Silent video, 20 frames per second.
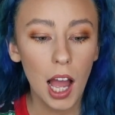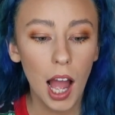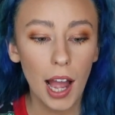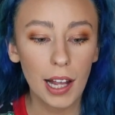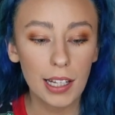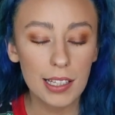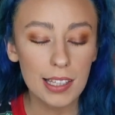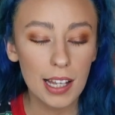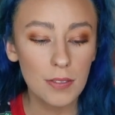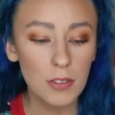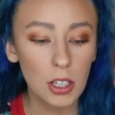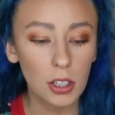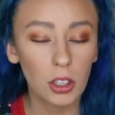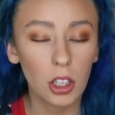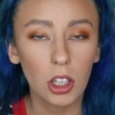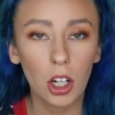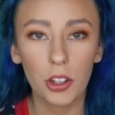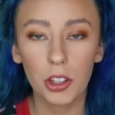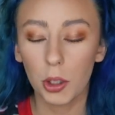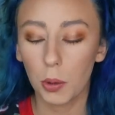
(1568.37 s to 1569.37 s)
I guess I have to
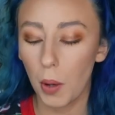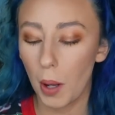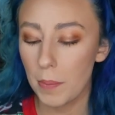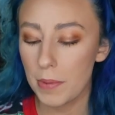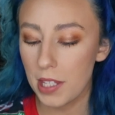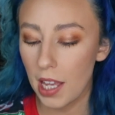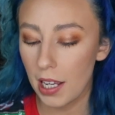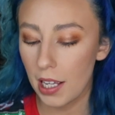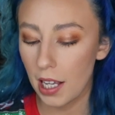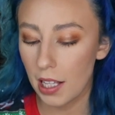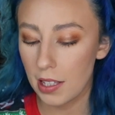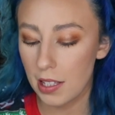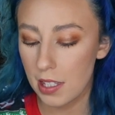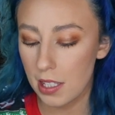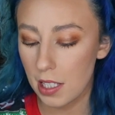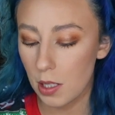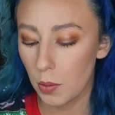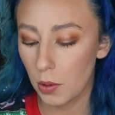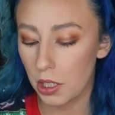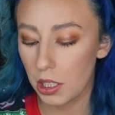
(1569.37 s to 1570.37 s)
look on their website and
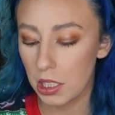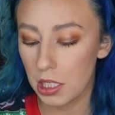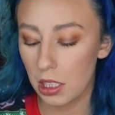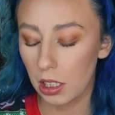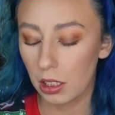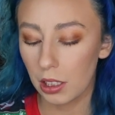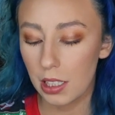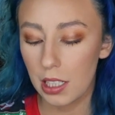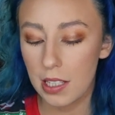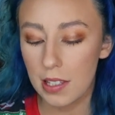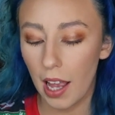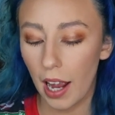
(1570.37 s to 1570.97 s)
see what the deal is.